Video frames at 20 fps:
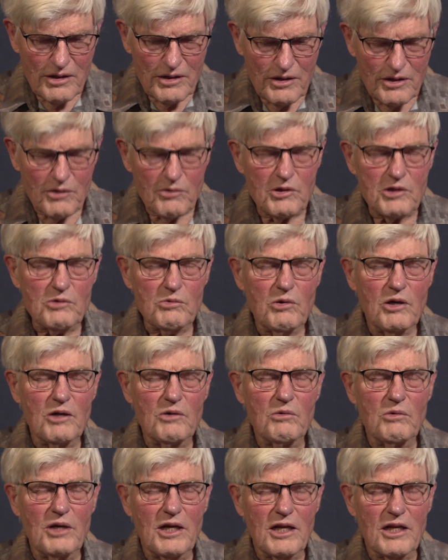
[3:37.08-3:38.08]

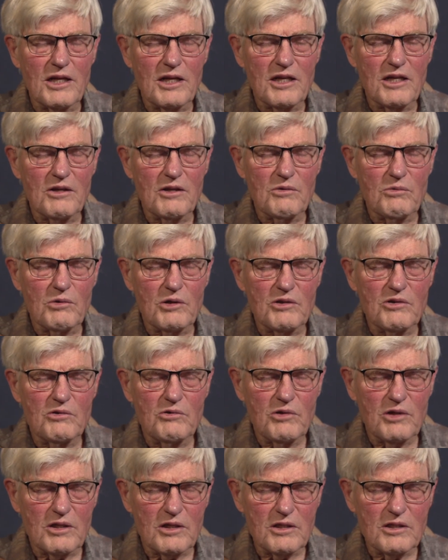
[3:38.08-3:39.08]
well that was
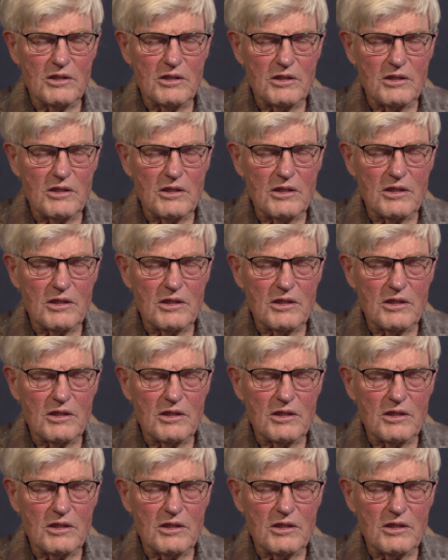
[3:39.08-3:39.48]
drilled,